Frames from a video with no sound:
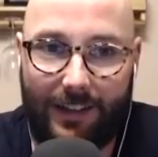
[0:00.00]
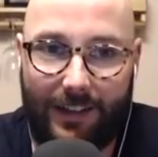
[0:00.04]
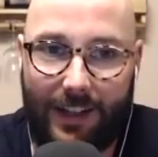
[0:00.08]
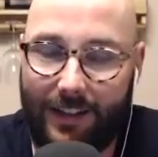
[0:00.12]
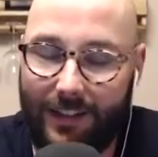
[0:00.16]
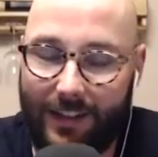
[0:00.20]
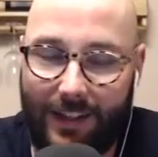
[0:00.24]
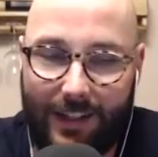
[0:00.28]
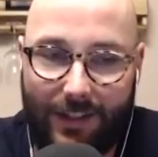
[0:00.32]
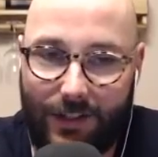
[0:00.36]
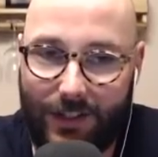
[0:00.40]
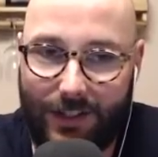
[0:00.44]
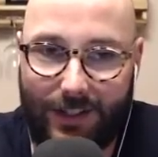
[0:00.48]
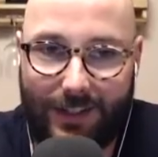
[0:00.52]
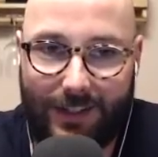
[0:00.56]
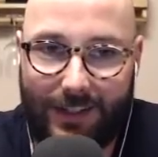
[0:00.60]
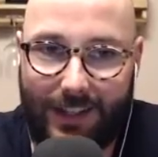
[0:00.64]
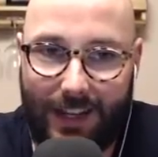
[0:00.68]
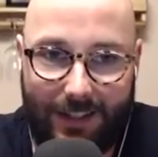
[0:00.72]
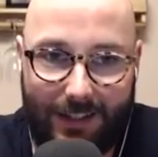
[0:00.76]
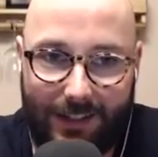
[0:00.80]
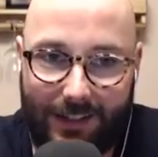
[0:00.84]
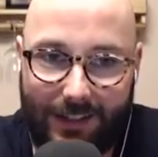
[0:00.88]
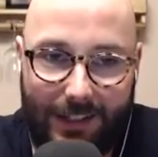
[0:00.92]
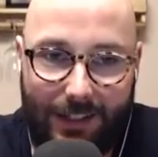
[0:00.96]
And they just
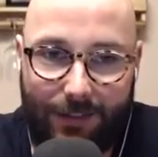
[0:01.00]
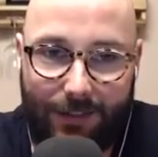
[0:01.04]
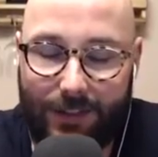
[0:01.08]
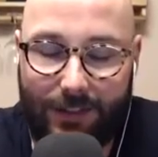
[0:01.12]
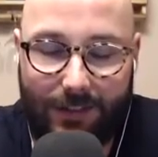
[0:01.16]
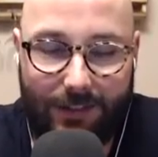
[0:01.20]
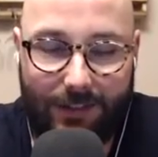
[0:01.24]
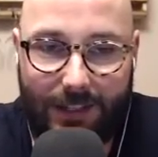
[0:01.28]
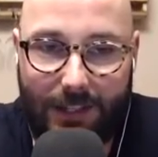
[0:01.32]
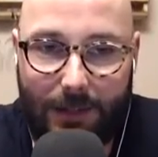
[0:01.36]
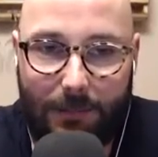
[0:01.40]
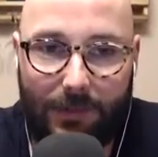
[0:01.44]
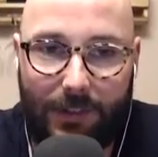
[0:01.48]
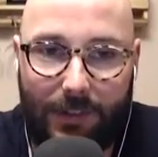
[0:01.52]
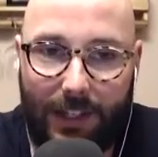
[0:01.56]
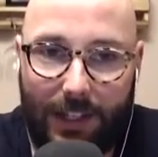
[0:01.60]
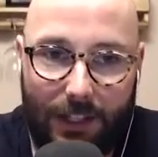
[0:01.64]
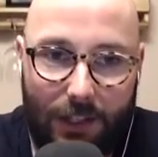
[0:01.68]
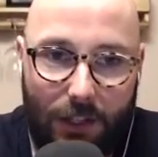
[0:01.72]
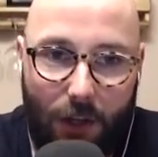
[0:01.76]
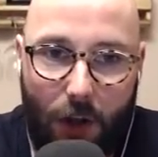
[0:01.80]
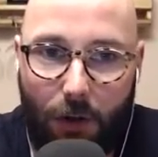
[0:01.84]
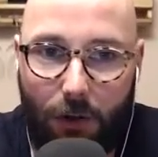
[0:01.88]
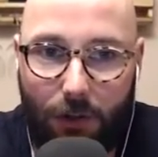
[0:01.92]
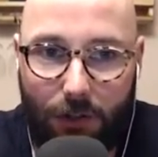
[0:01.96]
didn't even seem to
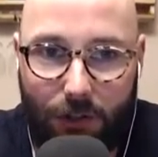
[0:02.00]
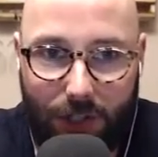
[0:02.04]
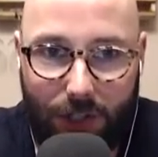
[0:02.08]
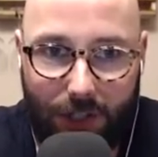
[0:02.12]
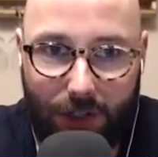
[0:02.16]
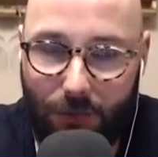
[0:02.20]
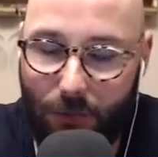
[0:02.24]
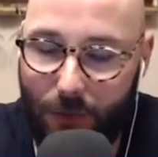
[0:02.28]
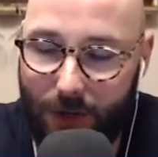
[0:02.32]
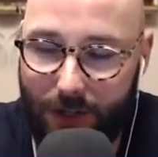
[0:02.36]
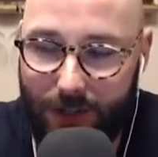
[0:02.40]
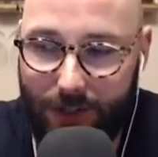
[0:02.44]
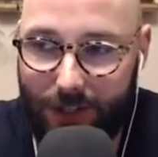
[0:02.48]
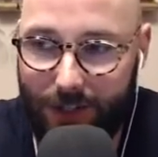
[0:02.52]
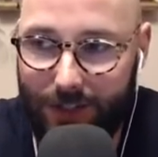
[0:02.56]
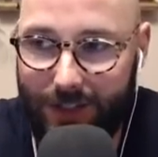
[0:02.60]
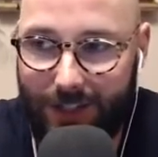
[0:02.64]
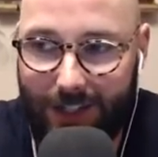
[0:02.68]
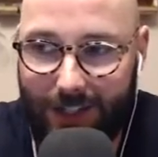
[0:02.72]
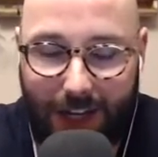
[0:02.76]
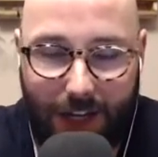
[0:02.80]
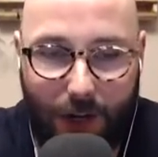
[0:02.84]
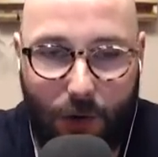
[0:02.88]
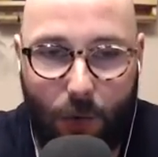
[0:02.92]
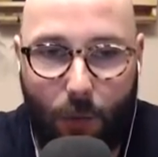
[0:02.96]
acknowledge it, which is
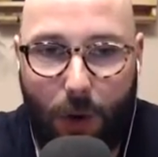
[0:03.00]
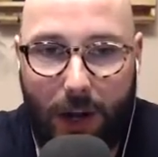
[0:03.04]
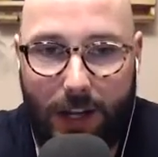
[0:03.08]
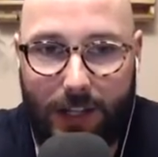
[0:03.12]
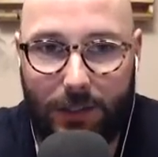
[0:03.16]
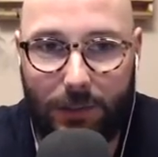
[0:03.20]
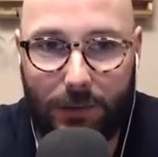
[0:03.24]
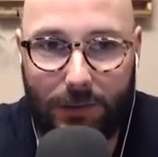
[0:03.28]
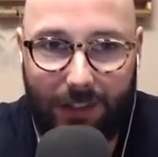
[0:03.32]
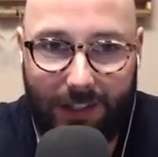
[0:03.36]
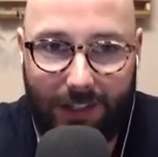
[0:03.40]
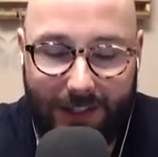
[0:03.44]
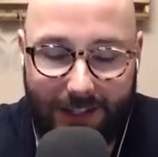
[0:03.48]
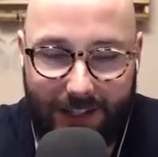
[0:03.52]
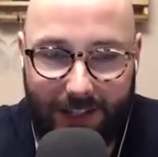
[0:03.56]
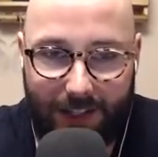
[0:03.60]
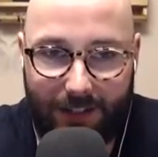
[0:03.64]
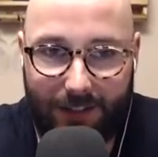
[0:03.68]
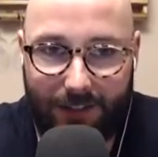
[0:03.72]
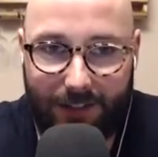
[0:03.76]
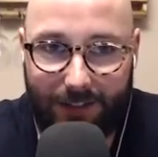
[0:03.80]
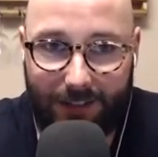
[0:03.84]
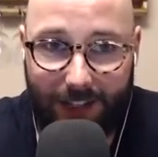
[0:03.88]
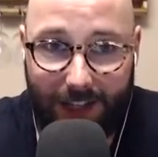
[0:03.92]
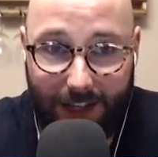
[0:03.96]
kind of wild
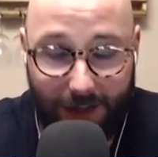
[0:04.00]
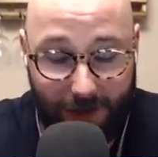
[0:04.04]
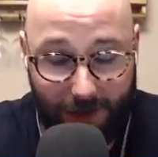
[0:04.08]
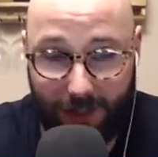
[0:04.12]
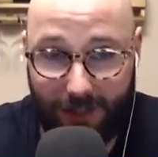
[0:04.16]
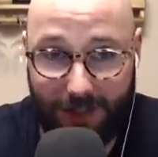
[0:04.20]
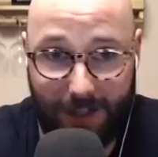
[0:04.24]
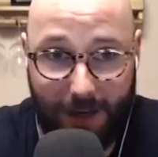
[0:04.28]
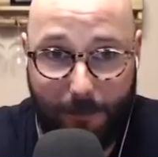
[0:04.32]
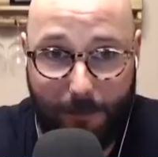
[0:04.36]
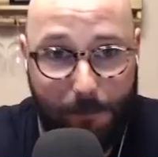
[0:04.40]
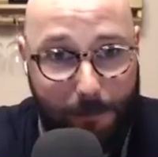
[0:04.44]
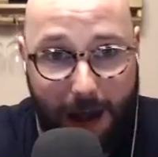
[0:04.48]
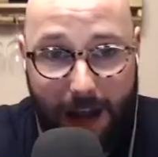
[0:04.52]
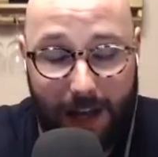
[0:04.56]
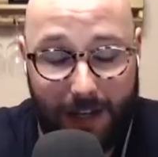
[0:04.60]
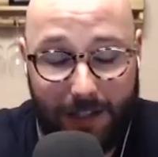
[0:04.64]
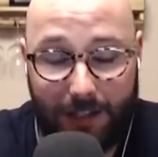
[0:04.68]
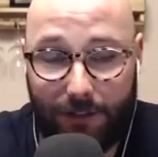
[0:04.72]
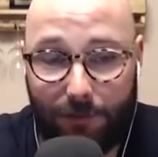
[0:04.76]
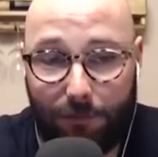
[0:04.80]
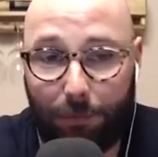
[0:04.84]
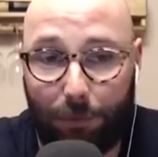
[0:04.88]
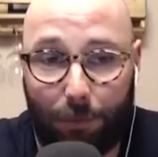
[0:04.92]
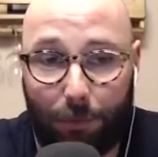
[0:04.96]
considering it's just a
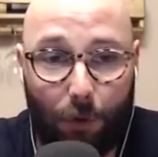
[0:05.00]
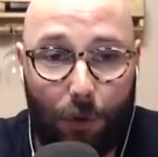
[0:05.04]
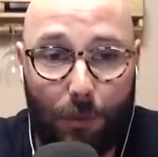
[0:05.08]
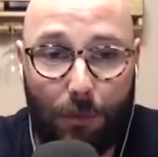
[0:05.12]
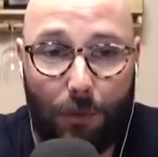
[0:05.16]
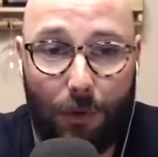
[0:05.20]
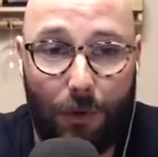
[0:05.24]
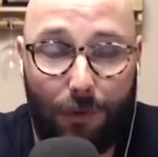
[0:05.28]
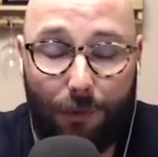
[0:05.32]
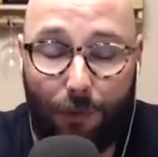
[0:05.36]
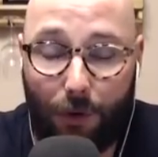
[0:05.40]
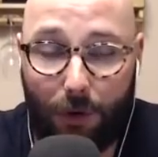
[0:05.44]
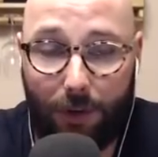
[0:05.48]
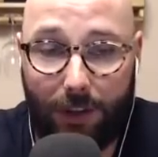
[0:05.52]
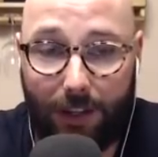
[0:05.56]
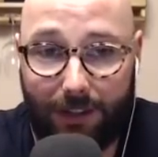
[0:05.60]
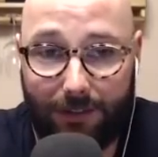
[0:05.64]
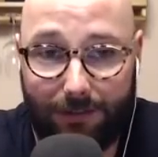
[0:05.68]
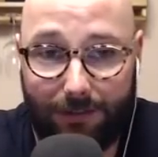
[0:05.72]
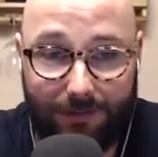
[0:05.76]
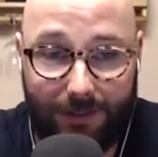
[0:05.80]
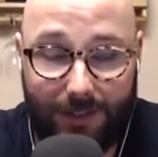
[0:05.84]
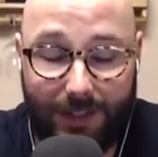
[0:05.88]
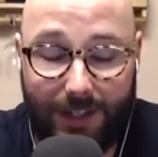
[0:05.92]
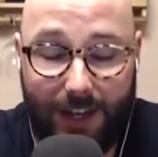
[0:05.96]
massive promo for
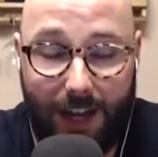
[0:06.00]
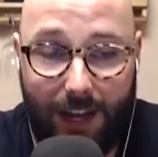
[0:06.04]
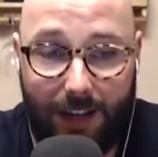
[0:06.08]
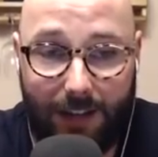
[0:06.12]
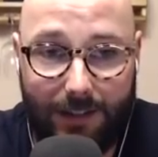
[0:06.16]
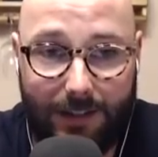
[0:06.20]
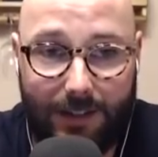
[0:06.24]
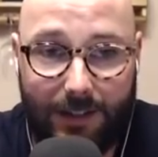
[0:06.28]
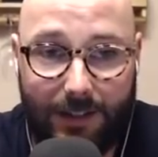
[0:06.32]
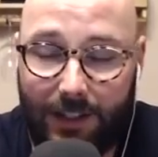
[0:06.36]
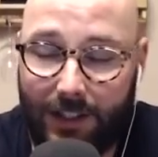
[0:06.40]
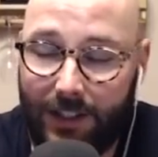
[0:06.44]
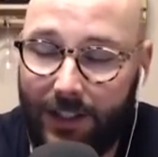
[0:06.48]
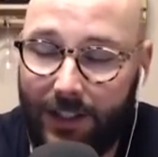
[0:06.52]
their skates.